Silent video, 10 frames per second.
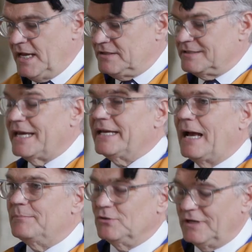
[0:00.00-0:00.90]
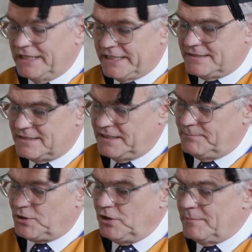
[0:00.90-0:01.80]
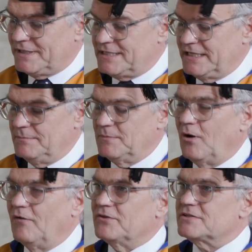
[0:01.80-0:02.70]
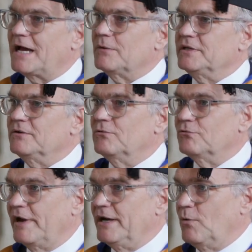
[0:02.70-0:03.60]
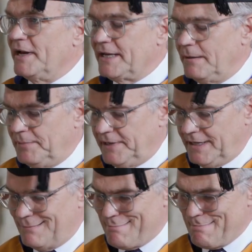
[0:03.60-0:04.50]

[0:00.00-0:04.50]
Today, Abdullah leads the procurement team of the Saudi Railway Company.